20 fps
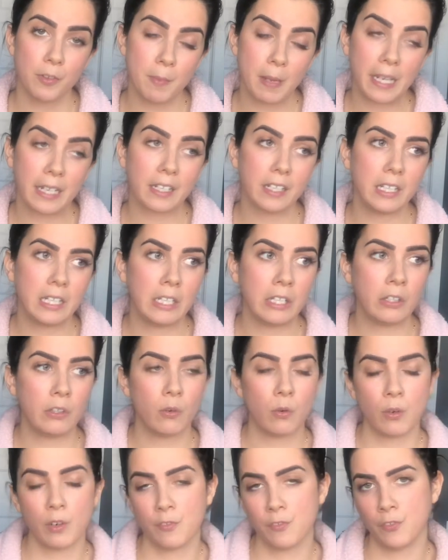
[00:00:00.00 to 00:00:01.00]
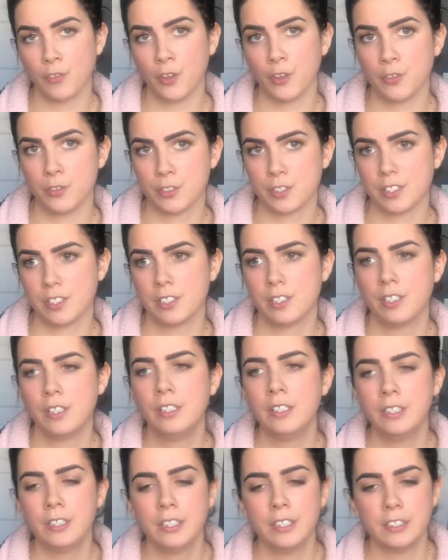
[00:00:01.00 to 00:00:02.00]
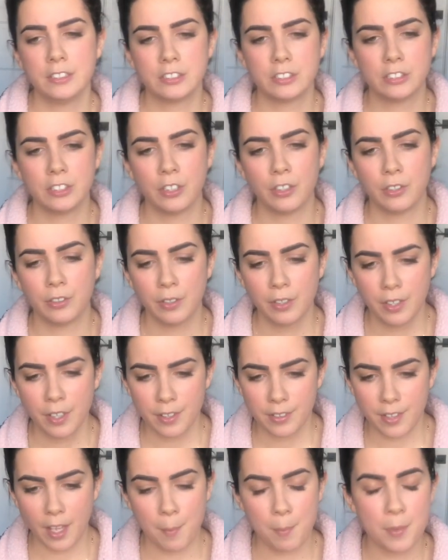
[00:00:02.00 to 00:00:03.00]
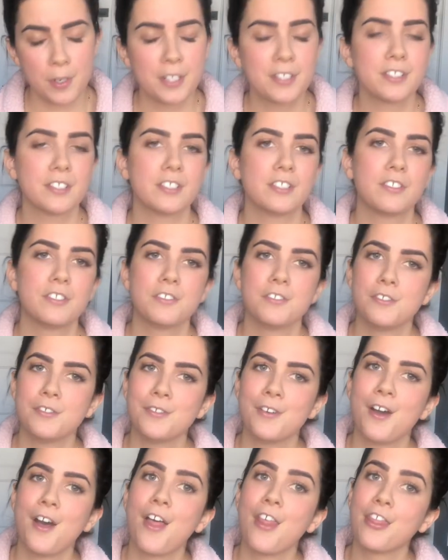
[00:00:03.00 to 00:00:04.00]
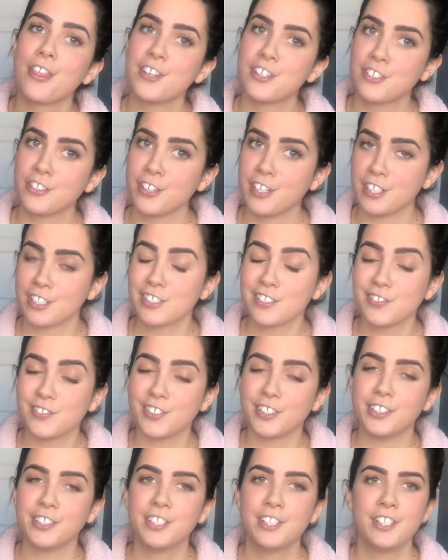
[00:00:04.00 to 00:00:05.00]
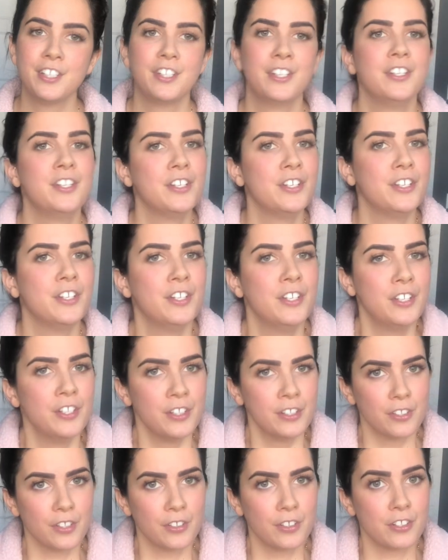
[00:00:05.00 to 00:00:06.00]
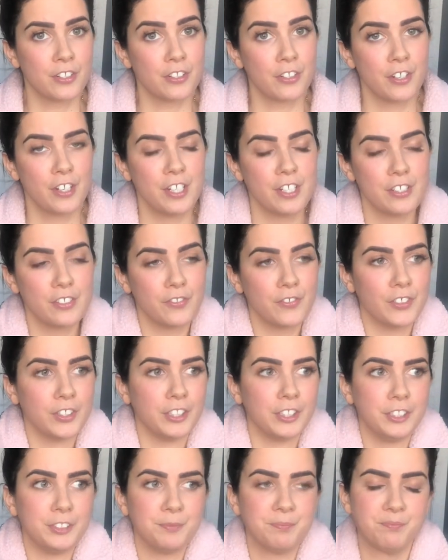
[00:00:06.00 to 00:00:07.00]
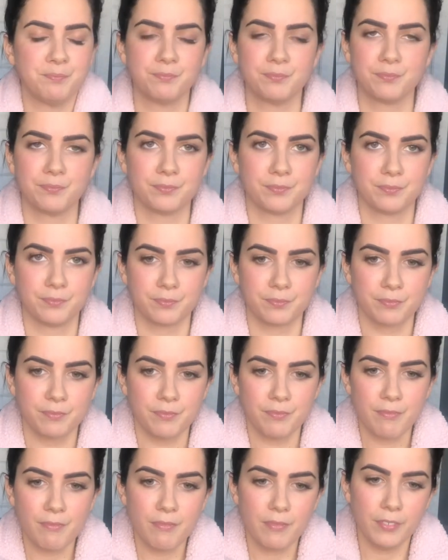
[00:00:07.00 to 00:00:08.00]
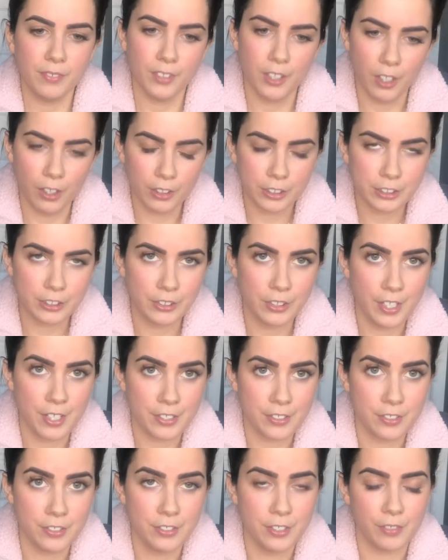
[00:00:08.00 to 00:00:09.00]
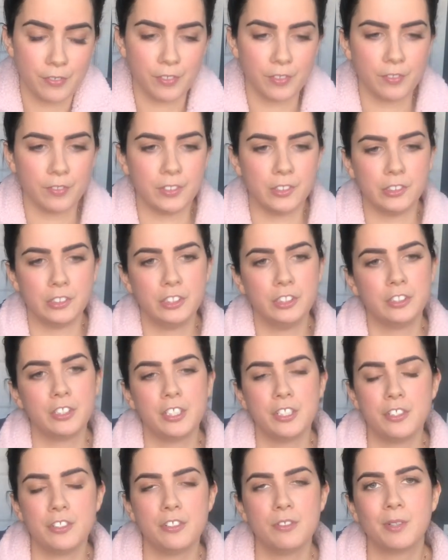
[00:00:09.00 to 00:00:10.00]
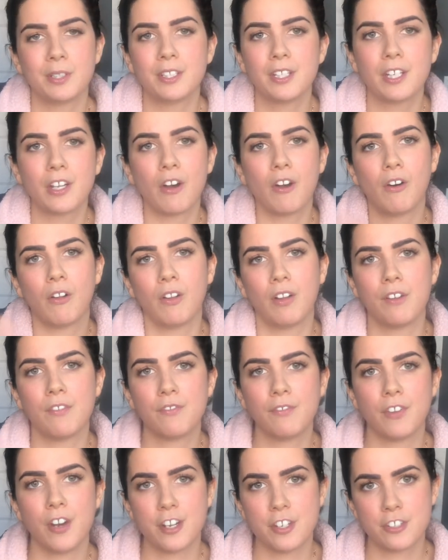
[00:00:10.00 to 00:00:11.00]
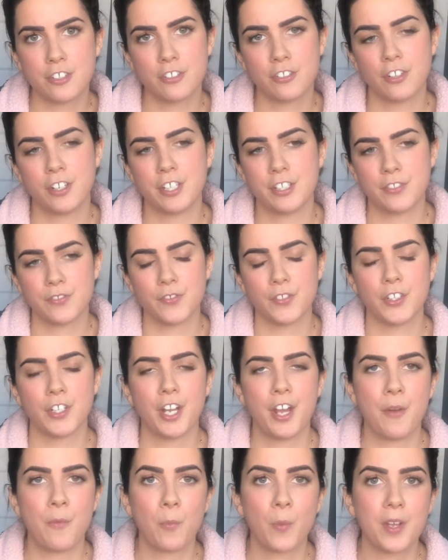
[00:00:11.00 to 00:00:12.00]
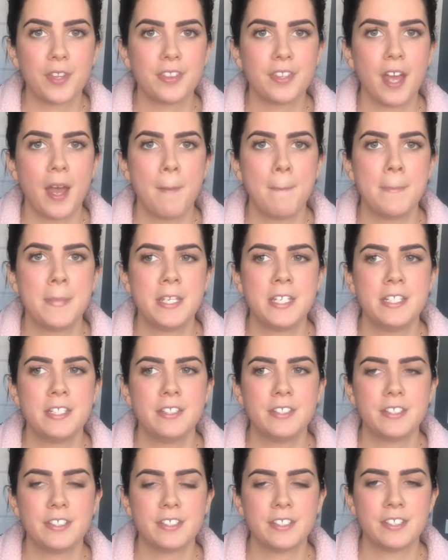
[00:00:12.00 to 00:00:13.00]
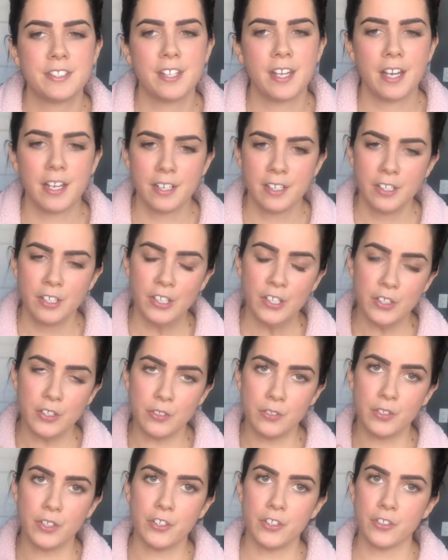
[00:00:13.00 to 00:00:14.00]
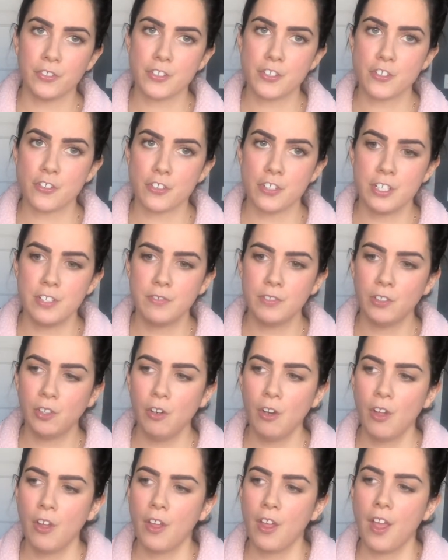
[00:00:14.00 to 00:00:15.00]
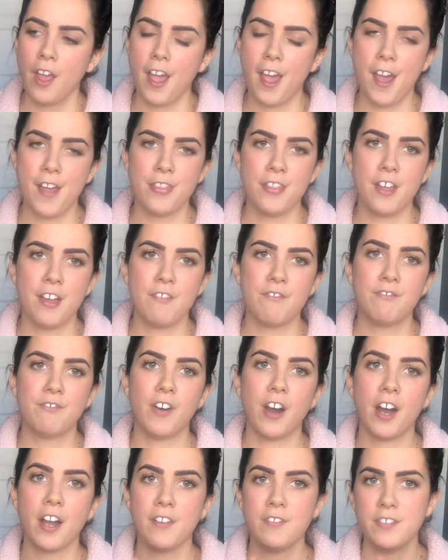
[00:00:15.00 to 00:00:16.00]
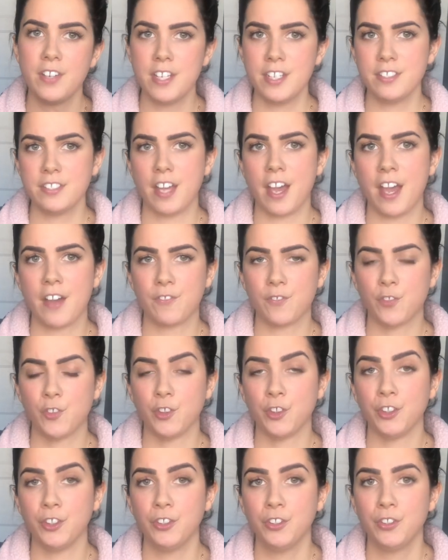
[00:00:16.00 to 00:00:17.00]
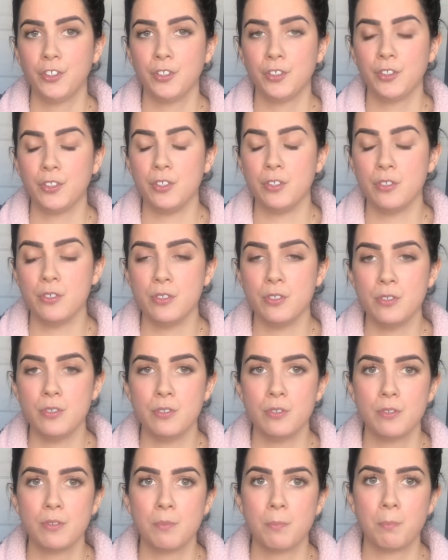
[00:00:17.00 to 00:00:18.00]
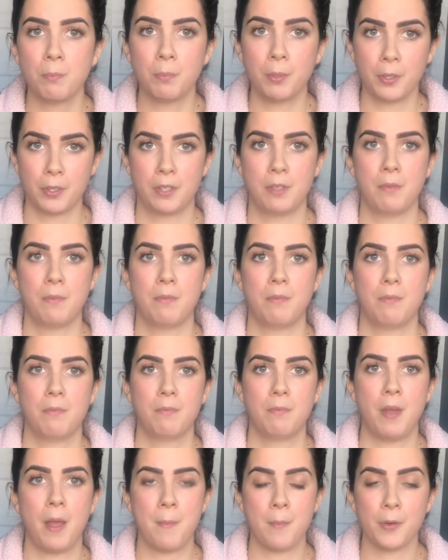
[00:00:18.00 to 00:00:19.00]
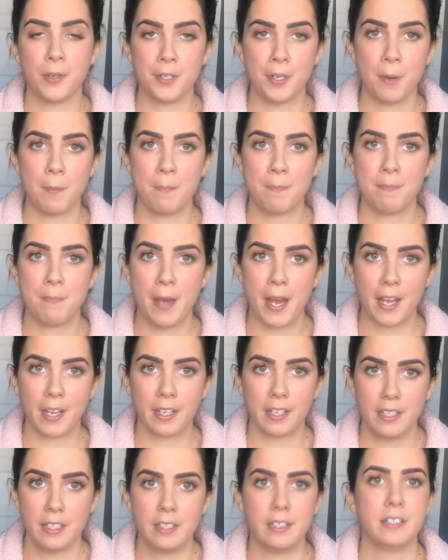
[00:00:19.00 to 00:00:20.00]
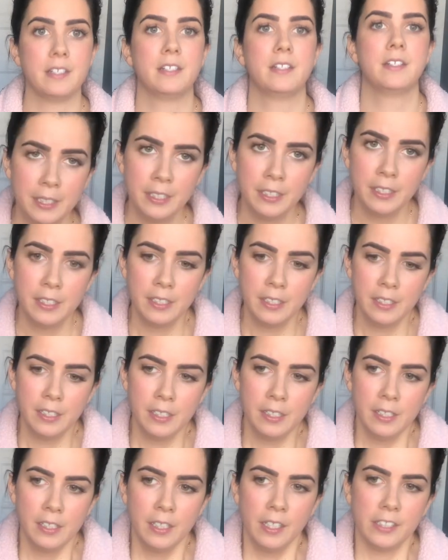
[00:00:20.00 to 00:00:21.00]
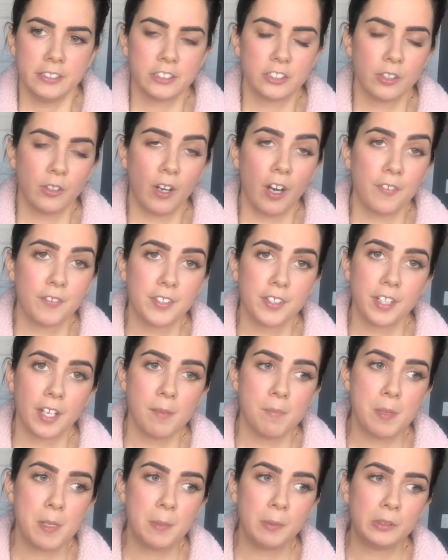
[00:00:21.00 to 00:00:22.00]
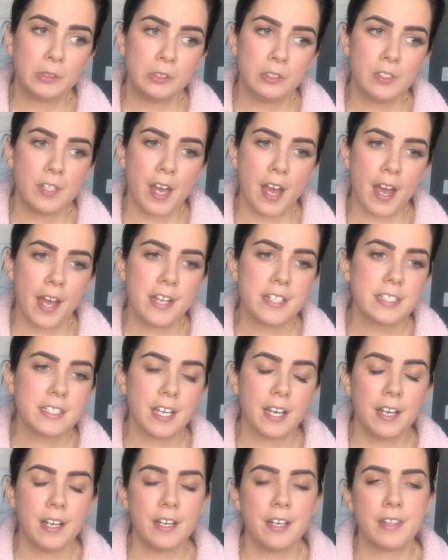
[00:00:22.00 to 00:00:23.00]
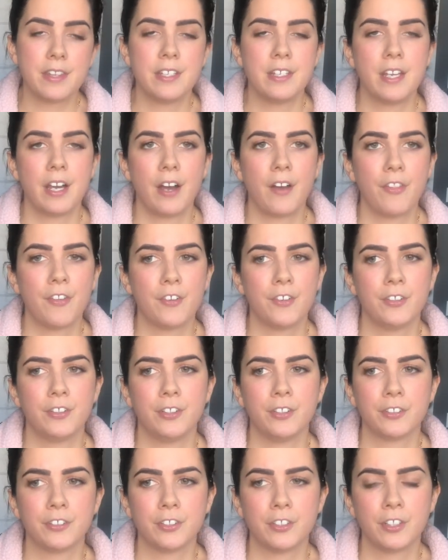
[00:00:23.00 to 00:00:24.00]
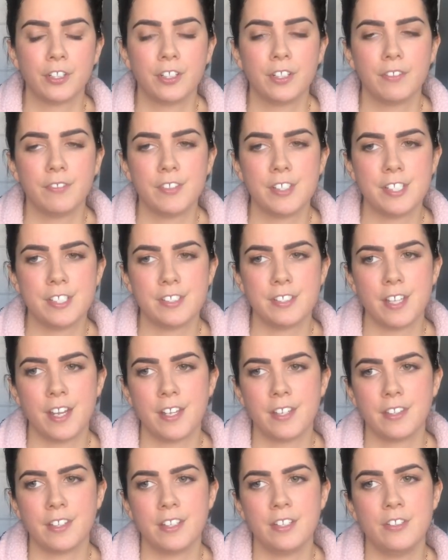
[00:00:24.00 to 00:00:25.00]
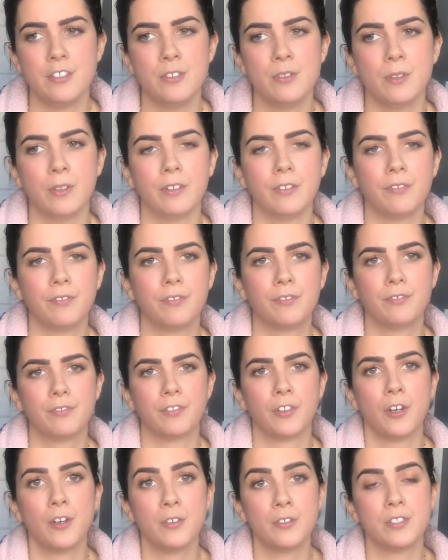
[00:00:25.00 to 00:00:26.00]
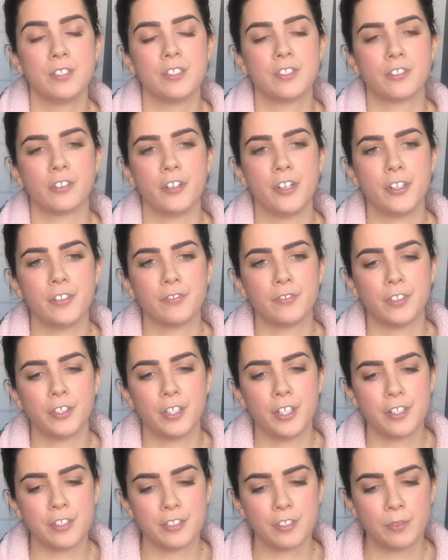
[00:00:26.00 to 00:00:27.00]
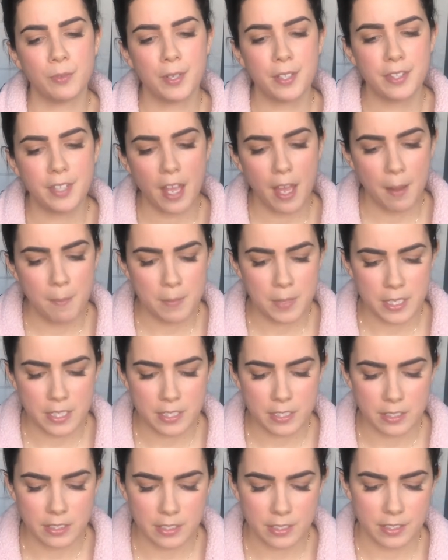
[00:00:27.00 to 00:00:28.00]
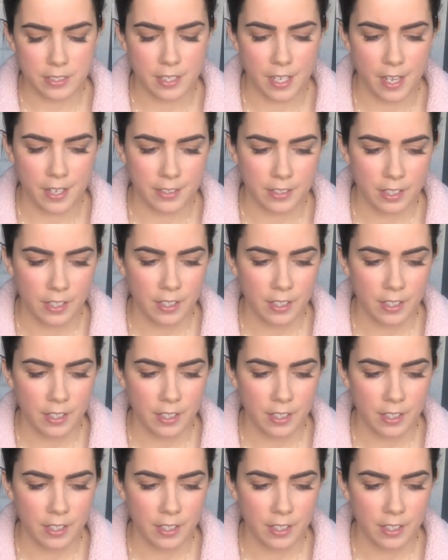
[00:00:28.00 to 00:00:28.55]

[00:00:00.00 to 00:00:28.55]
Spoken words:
back in or frozen. And so that brings us to the transfer. So the transfer also has 2 different routes. You can do what they call a fresh transfer, and what that means is that you get your retrieval and then 5 days after you put the embryo back in. And so oftentimes people do that. The other alternative is that they do a frozen transfer. And so what that means is that